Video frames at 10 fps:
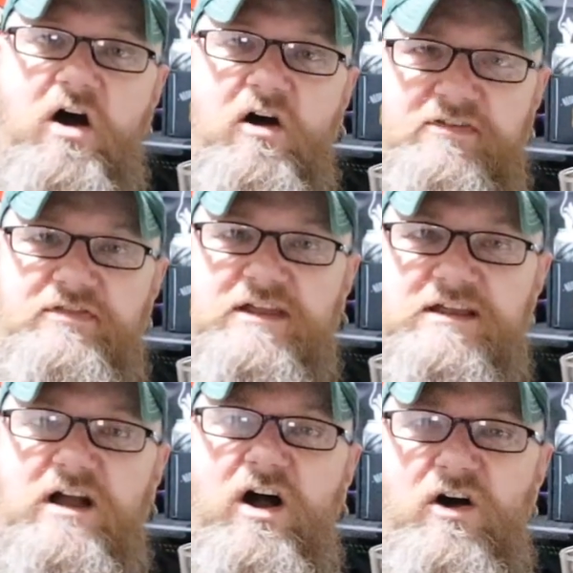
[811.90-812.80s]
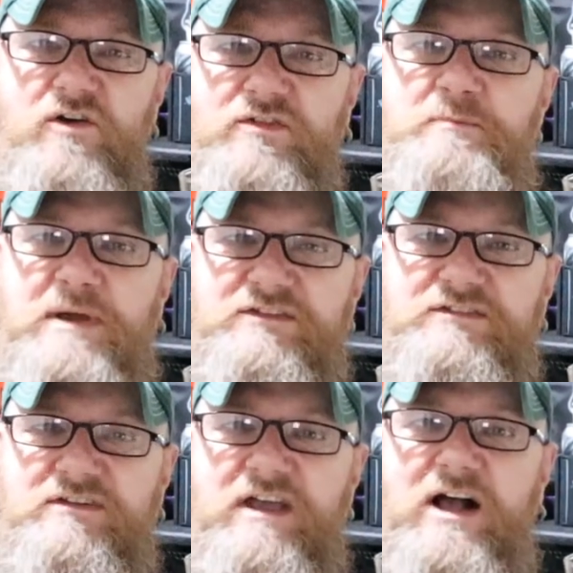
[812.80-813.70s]
I think are the
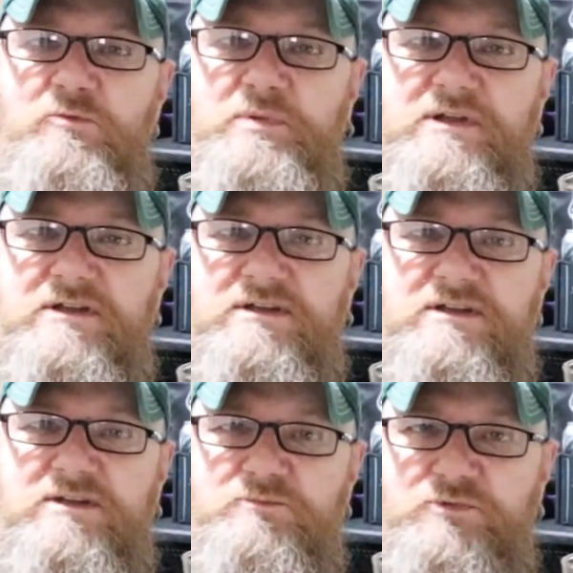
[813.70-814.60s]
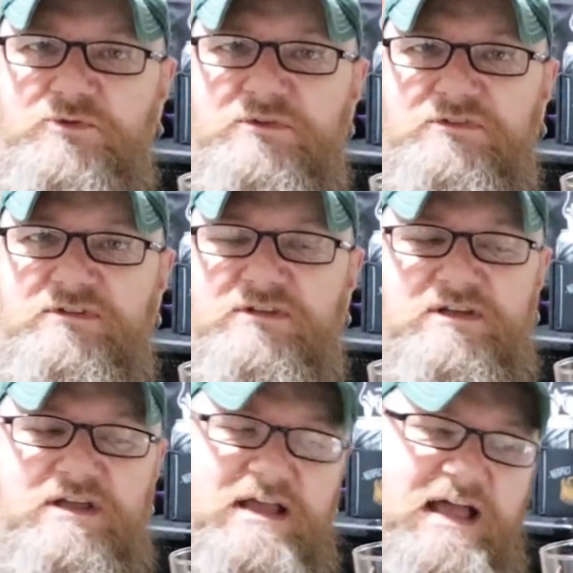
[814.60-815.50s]
best out beer brewers.
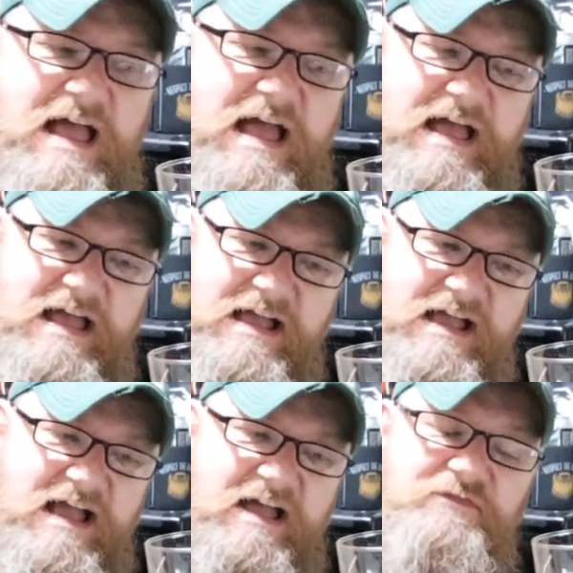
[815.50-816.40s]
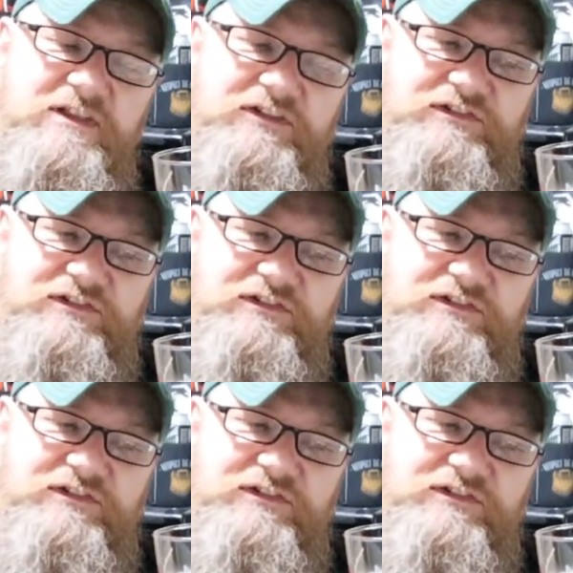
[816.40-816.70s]
And this